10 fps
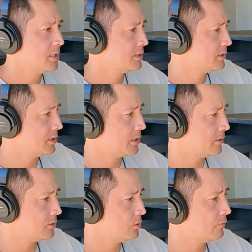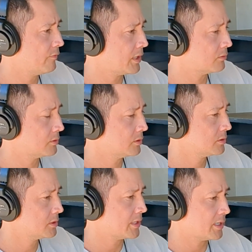seeing the two
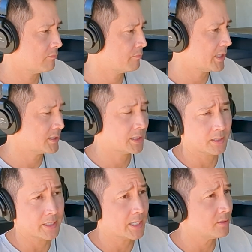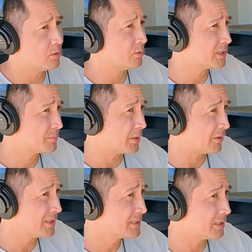founders that basically had no
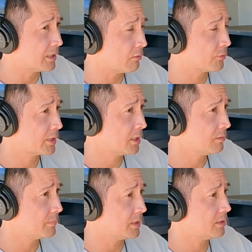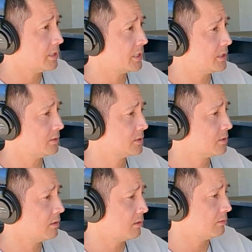experience in healthcare, but they
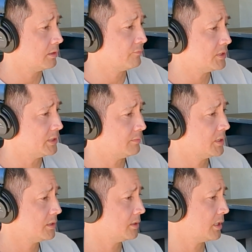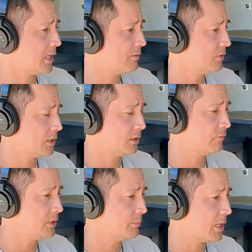saw lymphedema and having a
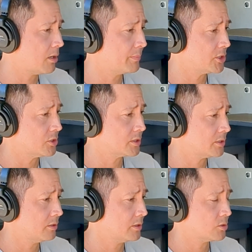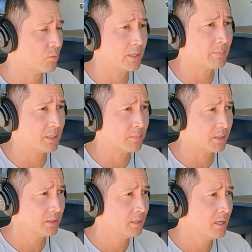lymphedema outpatient center as a way to make
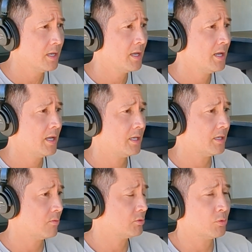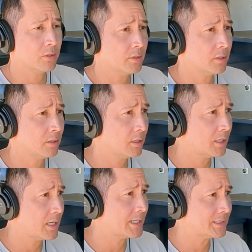money. And I was one of
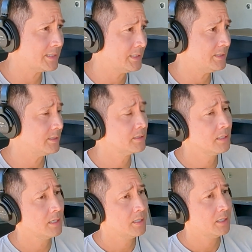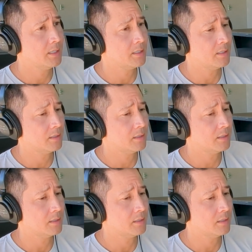their ICs and